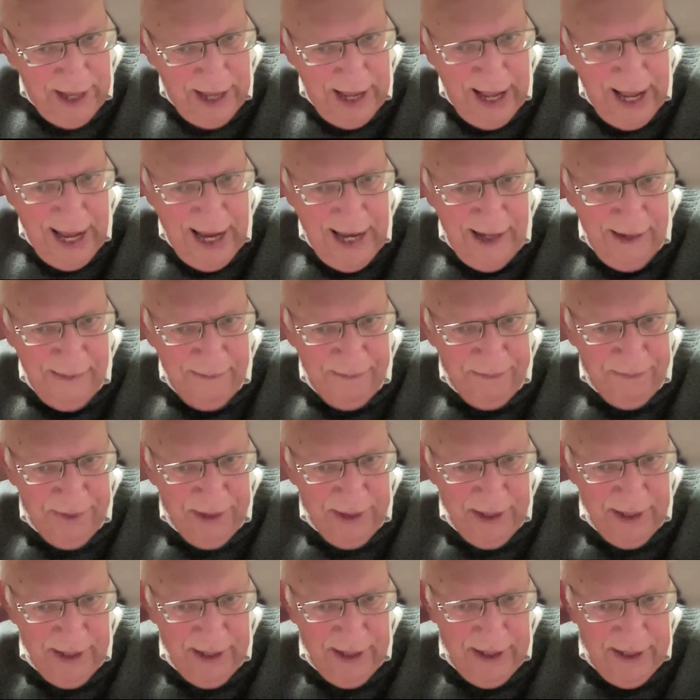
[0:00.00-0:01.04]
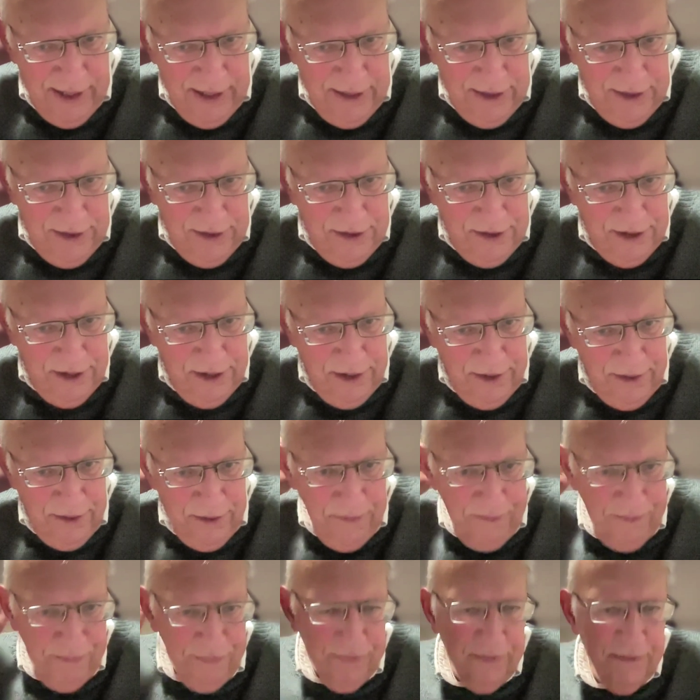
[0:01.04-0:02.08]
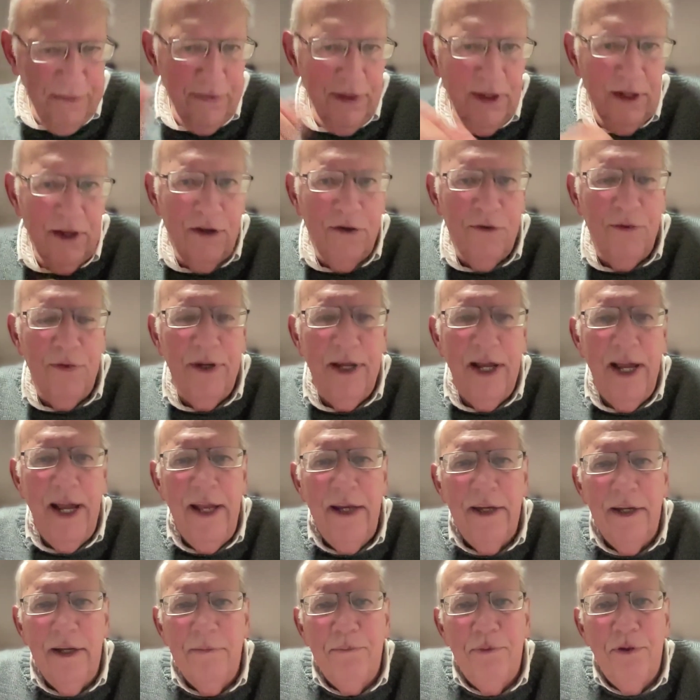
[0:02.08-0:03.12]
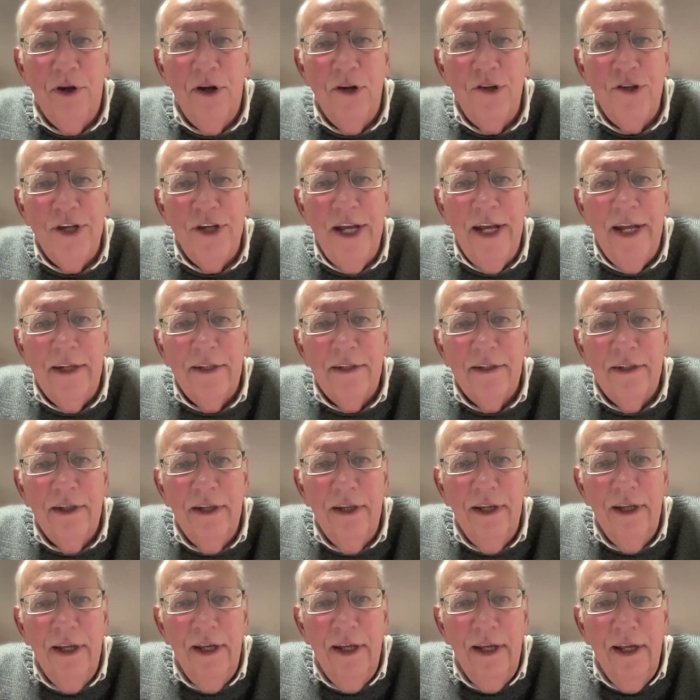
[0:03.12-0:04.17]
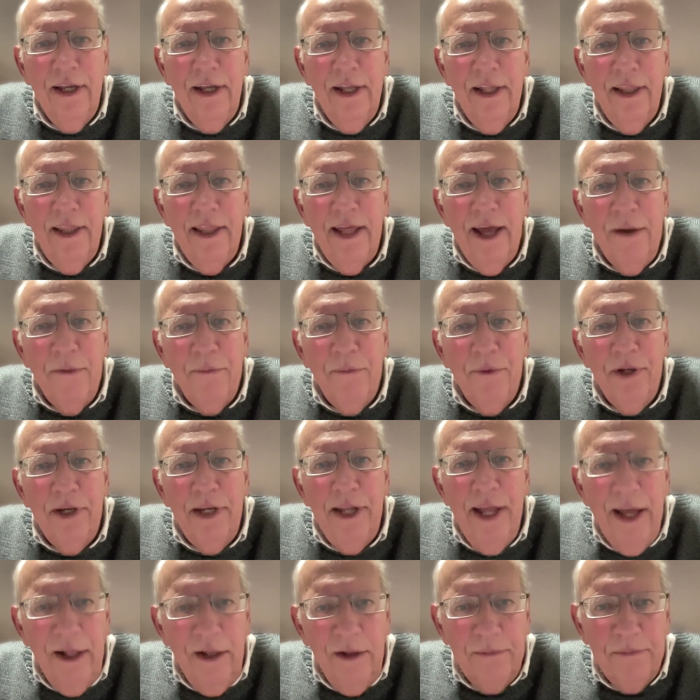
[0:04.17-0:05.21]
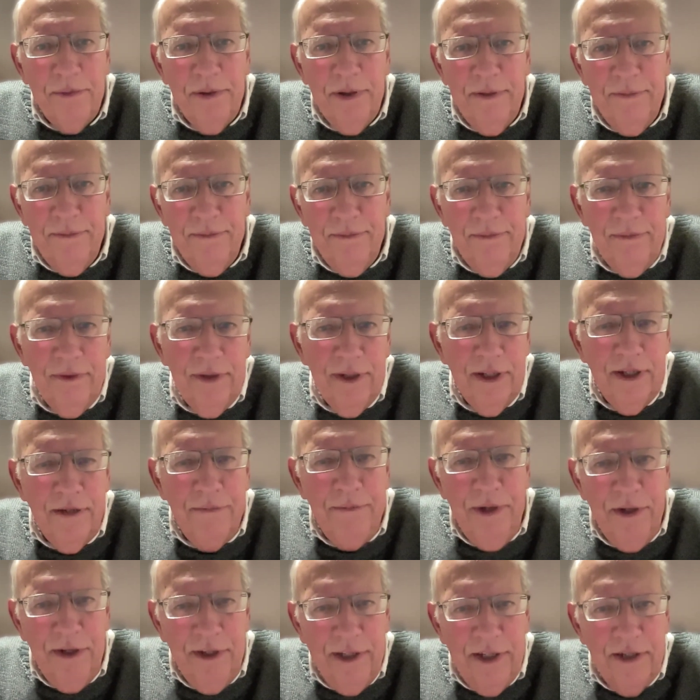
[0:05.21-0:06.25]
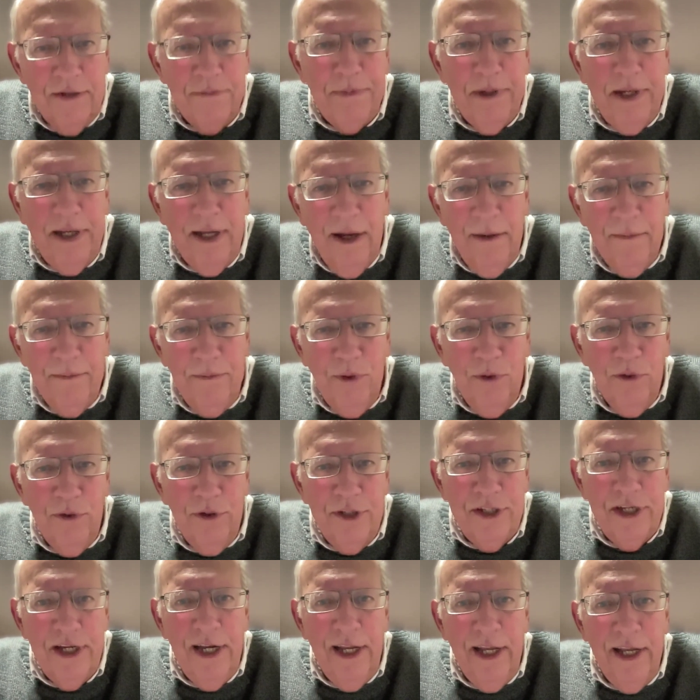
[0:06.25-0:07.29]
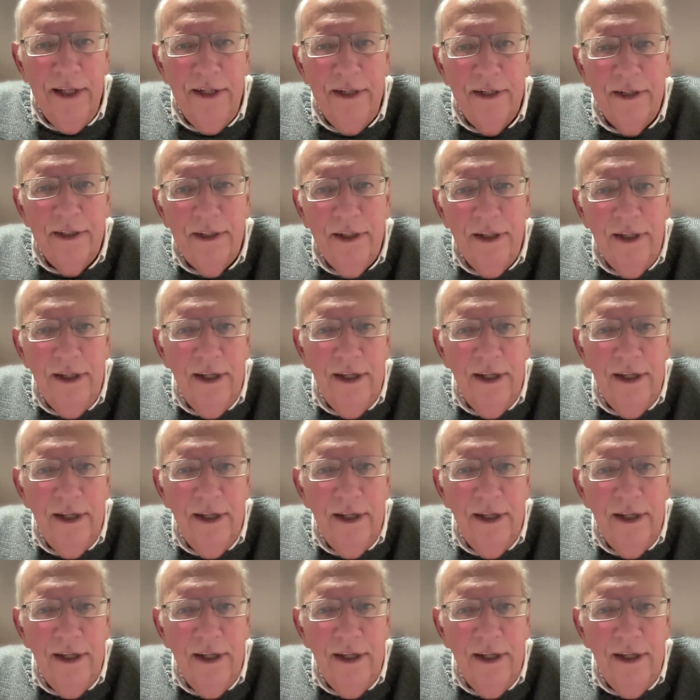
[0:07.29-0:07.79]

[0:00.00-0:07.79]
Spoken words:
aim to create a project that would help communities become more resilient